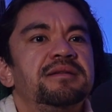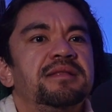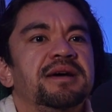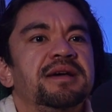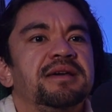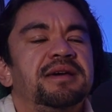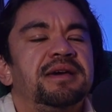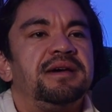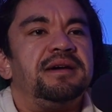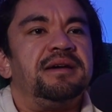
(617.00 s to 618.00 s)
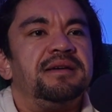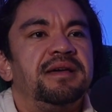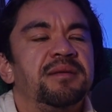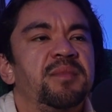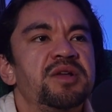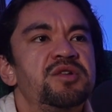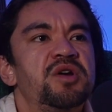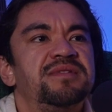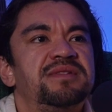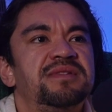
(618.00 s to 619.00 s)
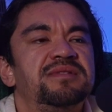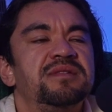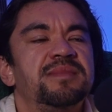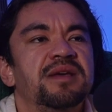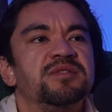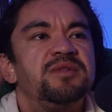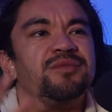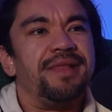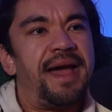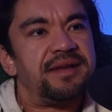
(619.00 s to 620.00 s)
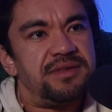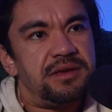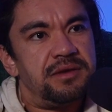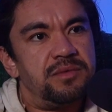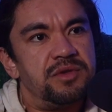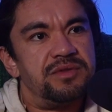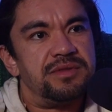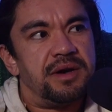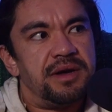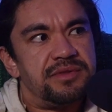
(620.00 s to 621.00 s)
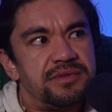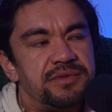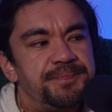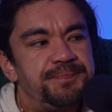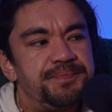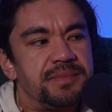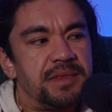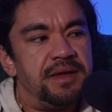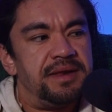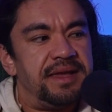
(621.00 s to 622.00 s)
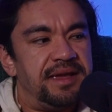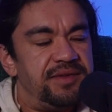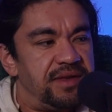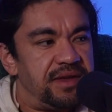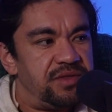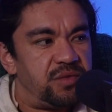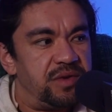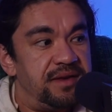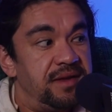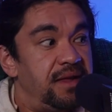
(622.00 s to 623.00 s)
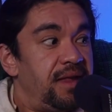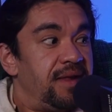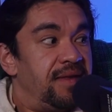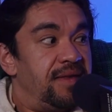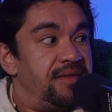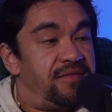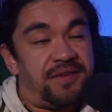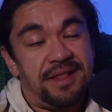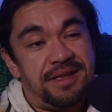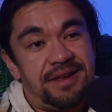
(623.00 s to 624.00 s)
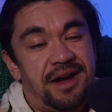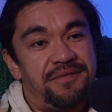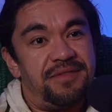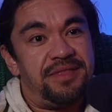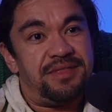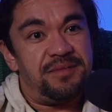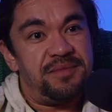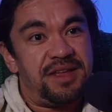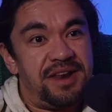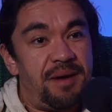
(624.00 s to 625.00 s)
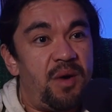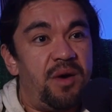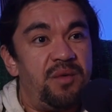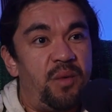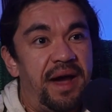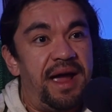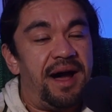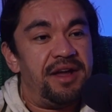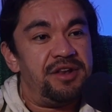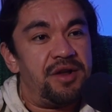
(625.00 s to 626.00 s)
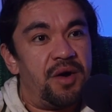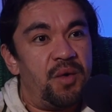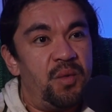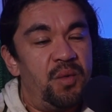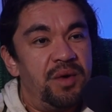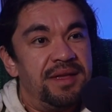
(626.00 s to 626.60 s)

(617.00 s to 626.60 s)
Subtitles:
Like, yeah, my nervous system has been relaxing, which is nice, and easing into it. Funnily enough, the number one way I know